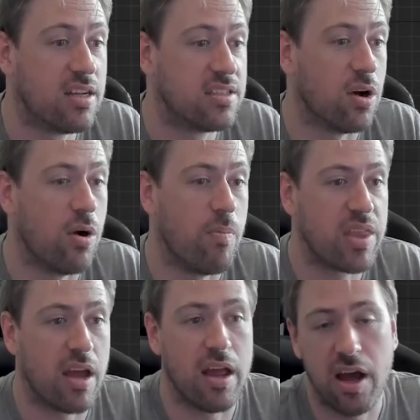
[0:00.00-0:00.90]

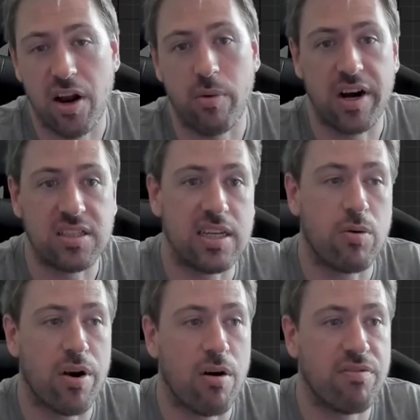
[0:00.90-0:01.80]
So another one I see
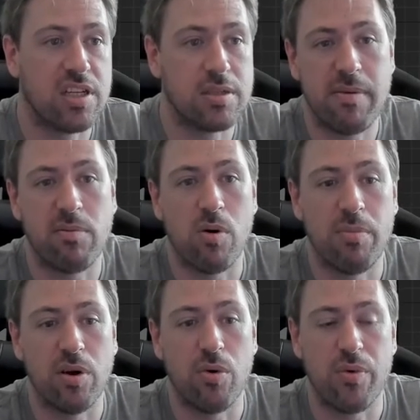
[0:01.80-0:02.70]
quite often is people will
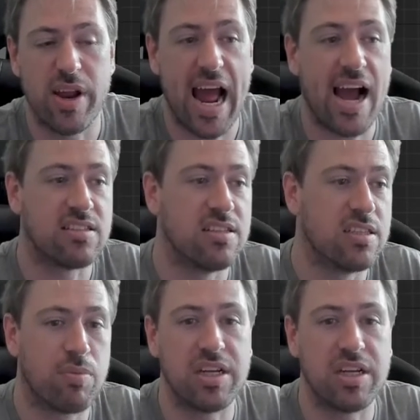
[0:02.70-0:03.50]
build actors,